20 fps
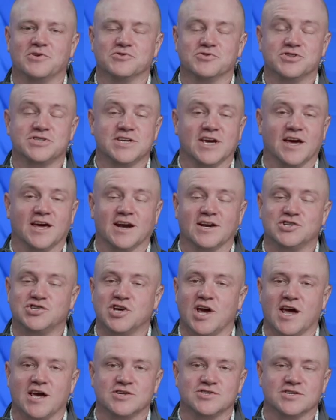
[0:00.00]
Are you seeing a
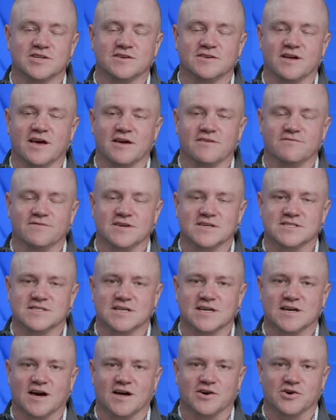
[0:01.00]
change in, in
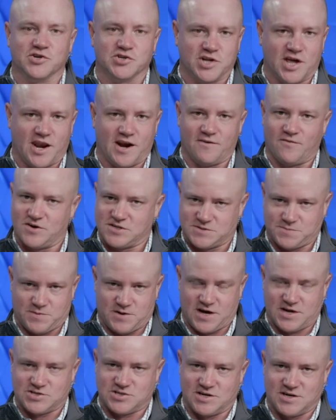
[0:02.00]
VC understanding of what
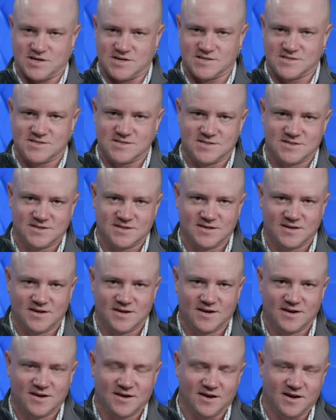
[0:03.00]
supply chain is?
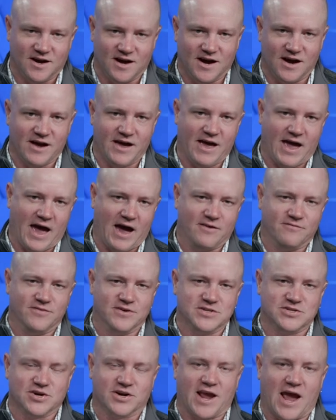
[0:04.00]
Uh, how
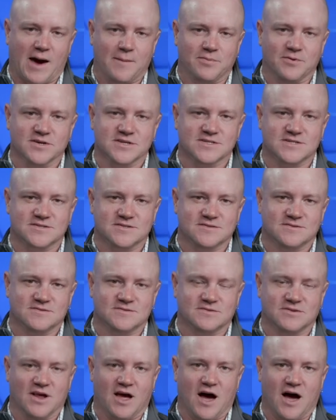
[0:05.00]
venture capitalists
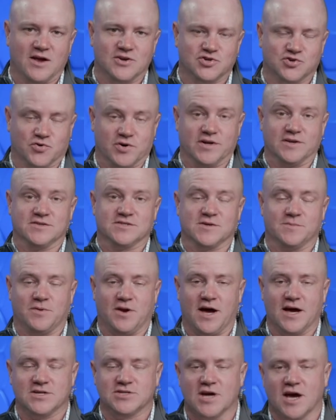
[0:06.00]
uh, treat
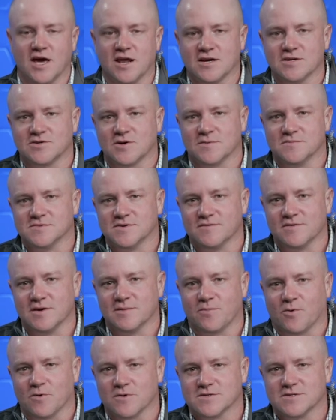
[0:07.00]
supply chain in terms of the
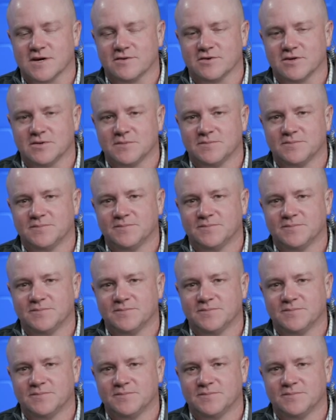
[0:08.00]
importance of it?